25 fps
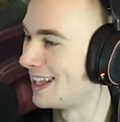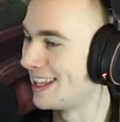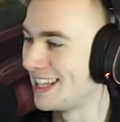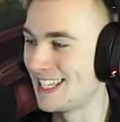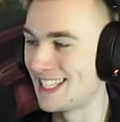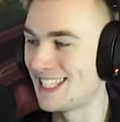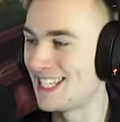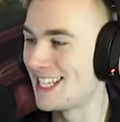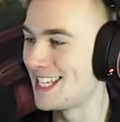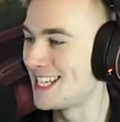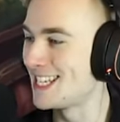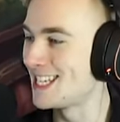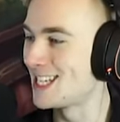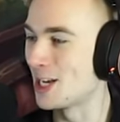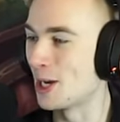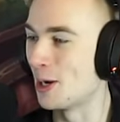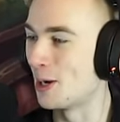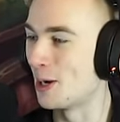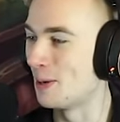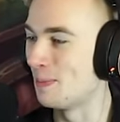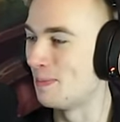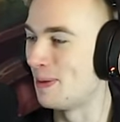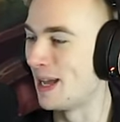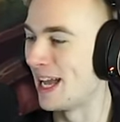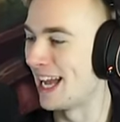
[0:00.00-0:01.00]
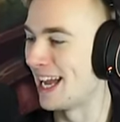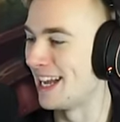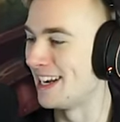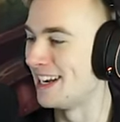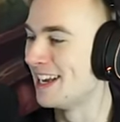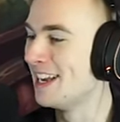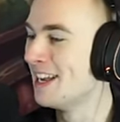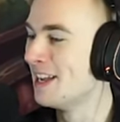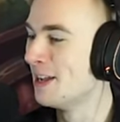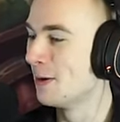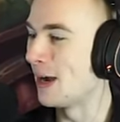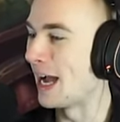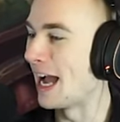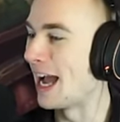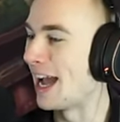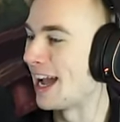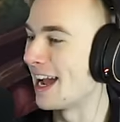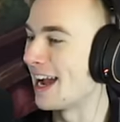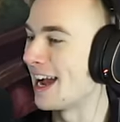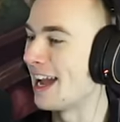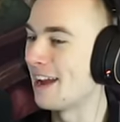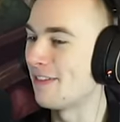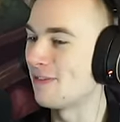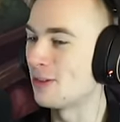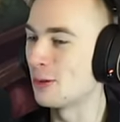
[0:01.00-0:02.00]
this is so bad. Well,
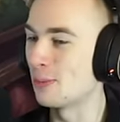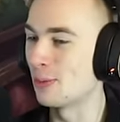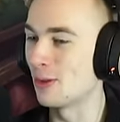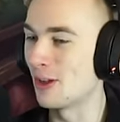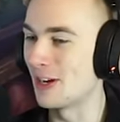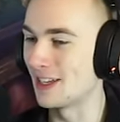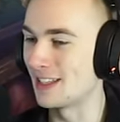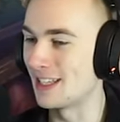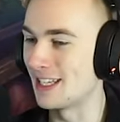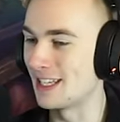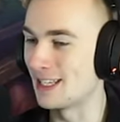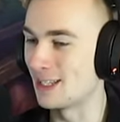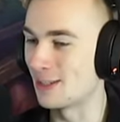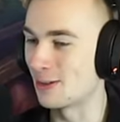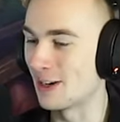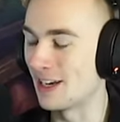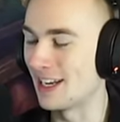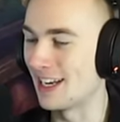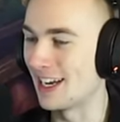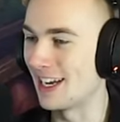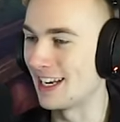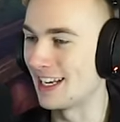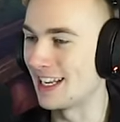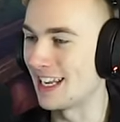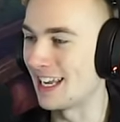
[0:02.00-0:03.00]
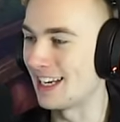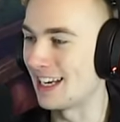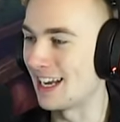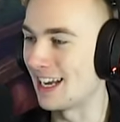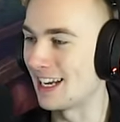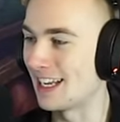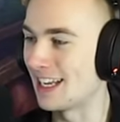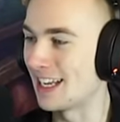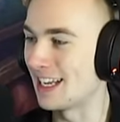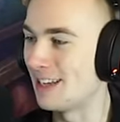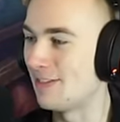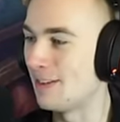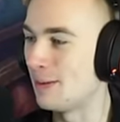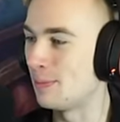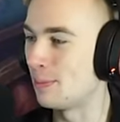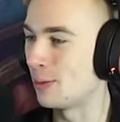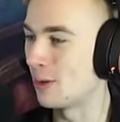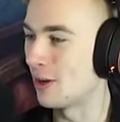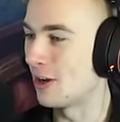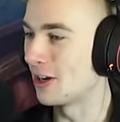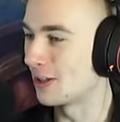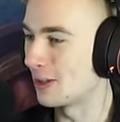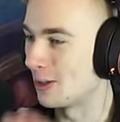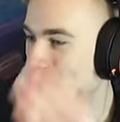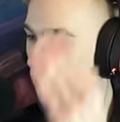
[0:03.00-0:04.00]
I, I, have to block this, right? I can't I can't even
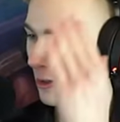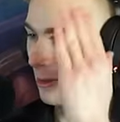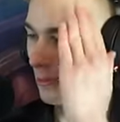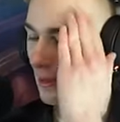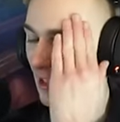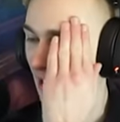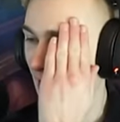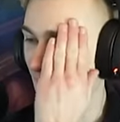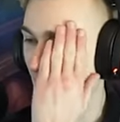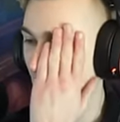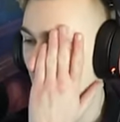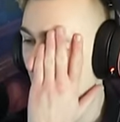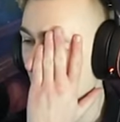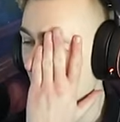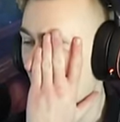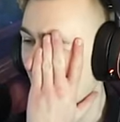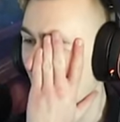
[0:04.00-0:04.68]
block the Omen Hawk, but I